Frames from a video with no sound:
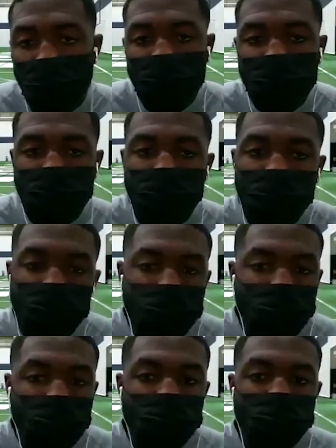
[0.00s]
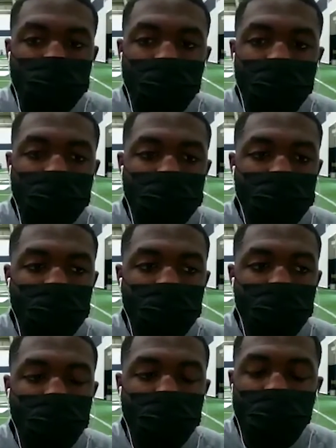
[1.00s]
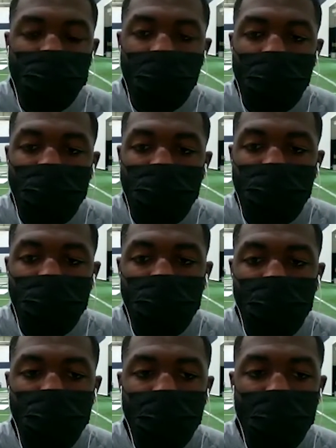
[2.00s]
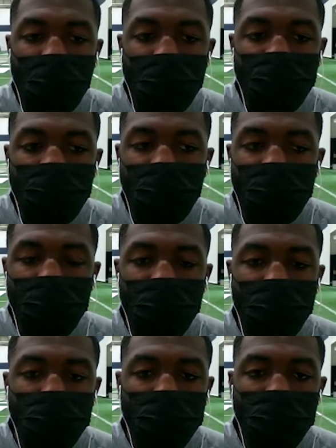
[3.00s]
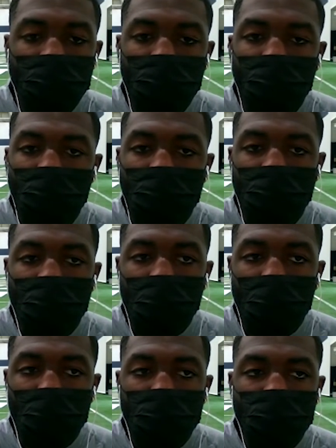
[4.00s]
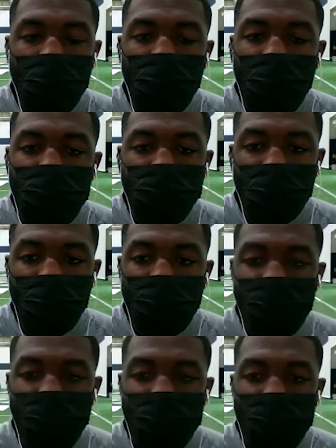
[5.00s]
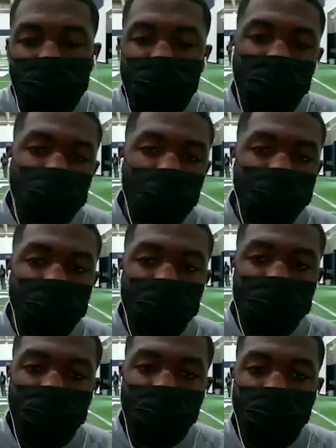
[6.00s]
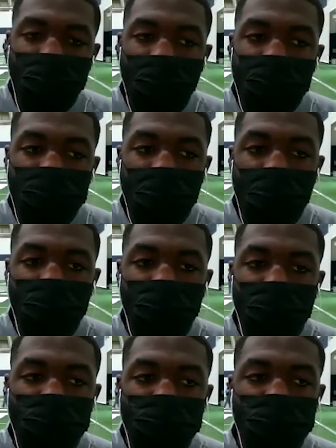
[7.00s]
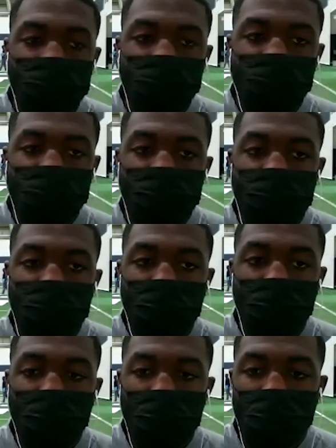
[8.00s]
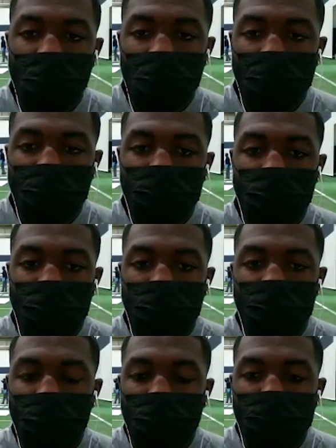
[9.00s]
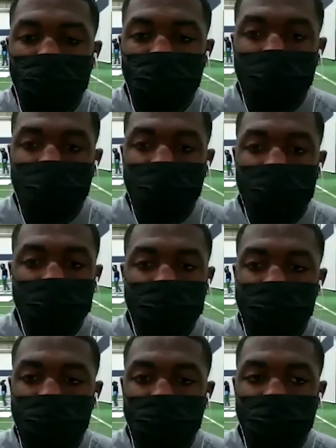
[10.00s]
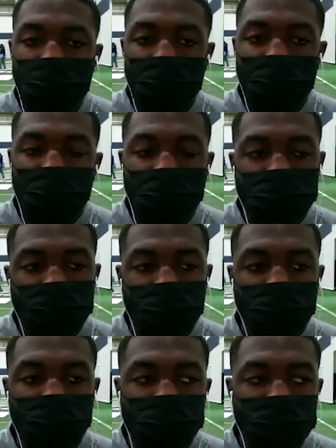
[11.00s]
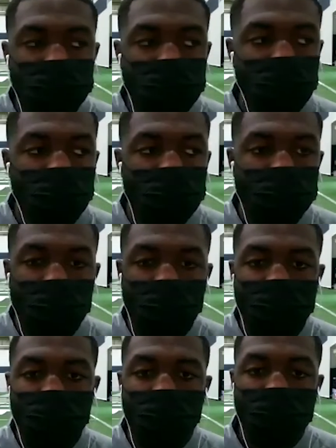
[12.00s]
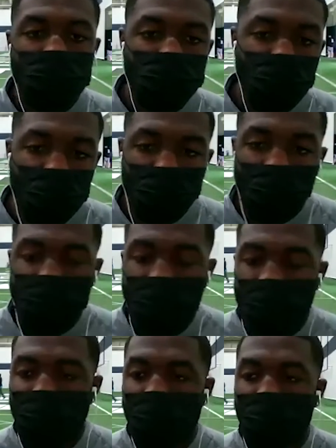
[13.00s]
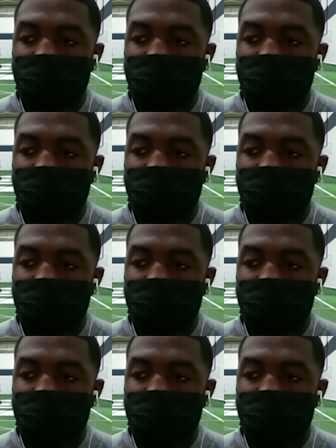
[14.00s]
You know, I've just been trying to, you know, hold my body, you know, get my body fat down. Get my start first. Because, you know, I've always been a fast guy, but it was always just getting the motor moving. So my start was always what was bringing my time down.